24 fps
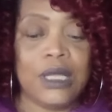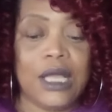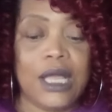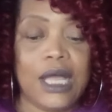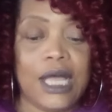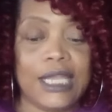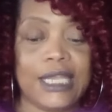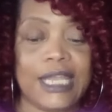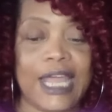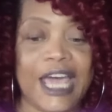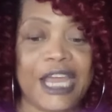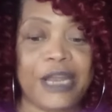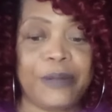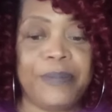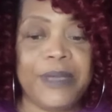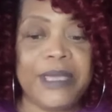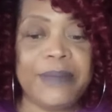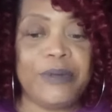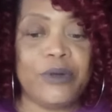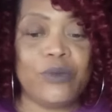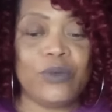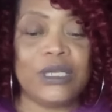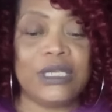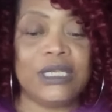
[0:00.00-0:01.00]
A lot of
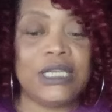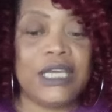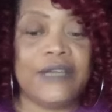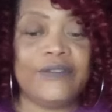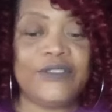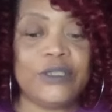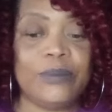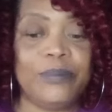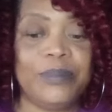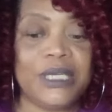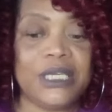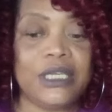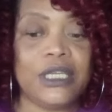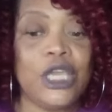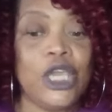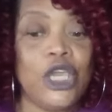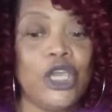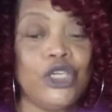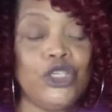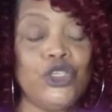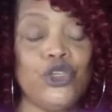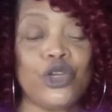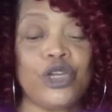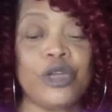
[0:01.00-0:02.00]
people would love to be.
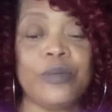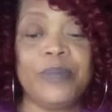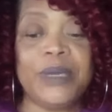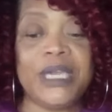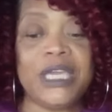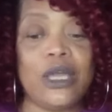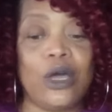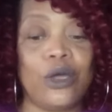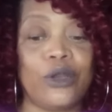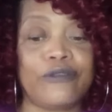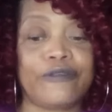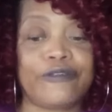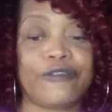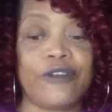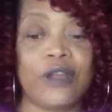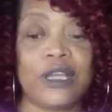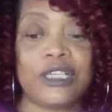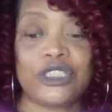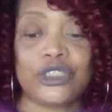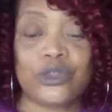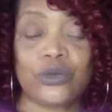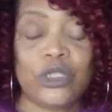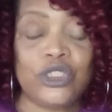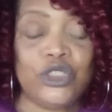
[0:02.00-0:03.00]
You could be on the front
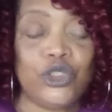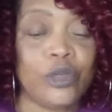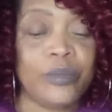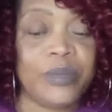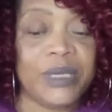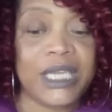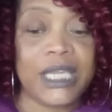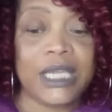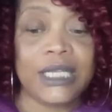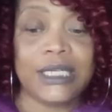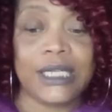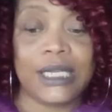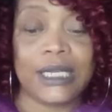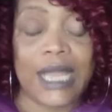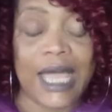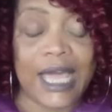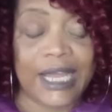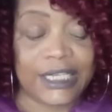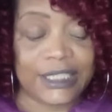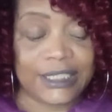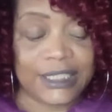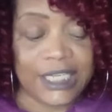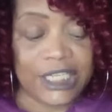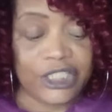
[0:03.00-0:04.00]
street. You could be getting a lot
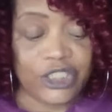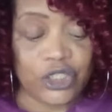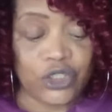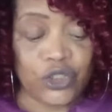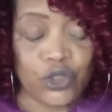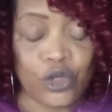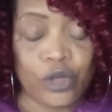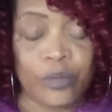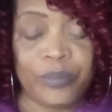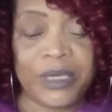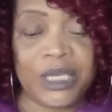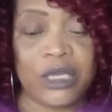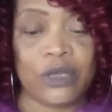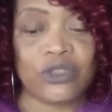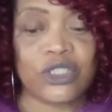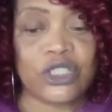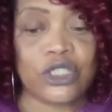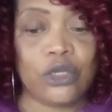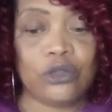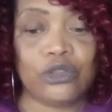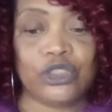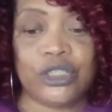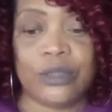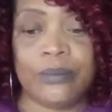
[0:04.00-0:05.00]
of attention. You could be on
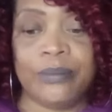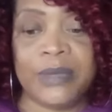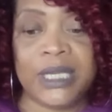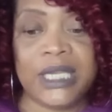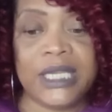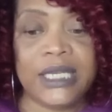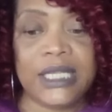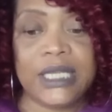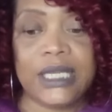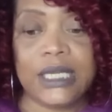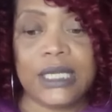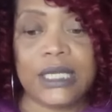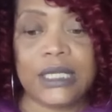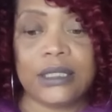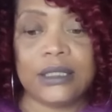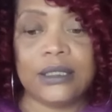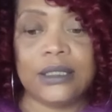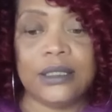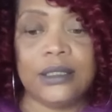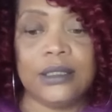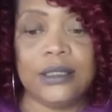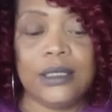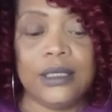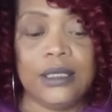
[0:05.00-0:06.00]
social media
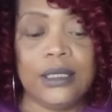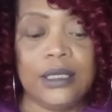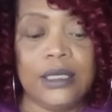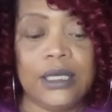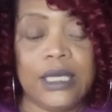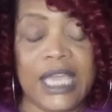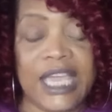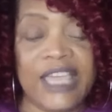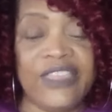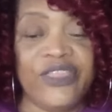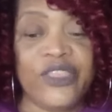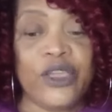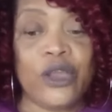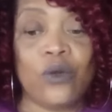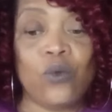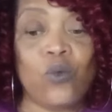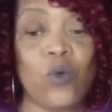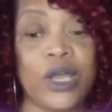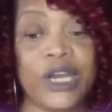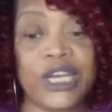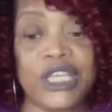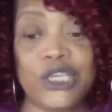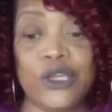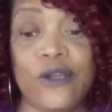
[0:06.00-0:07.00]
and they're
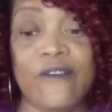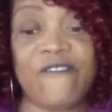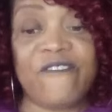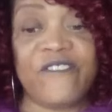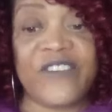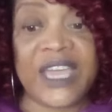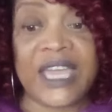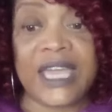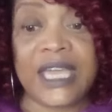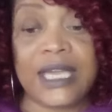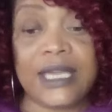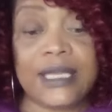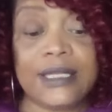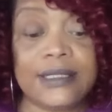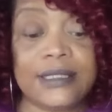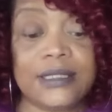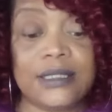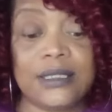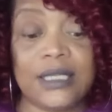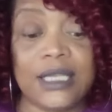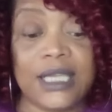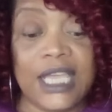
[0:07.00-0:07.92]
one of fans.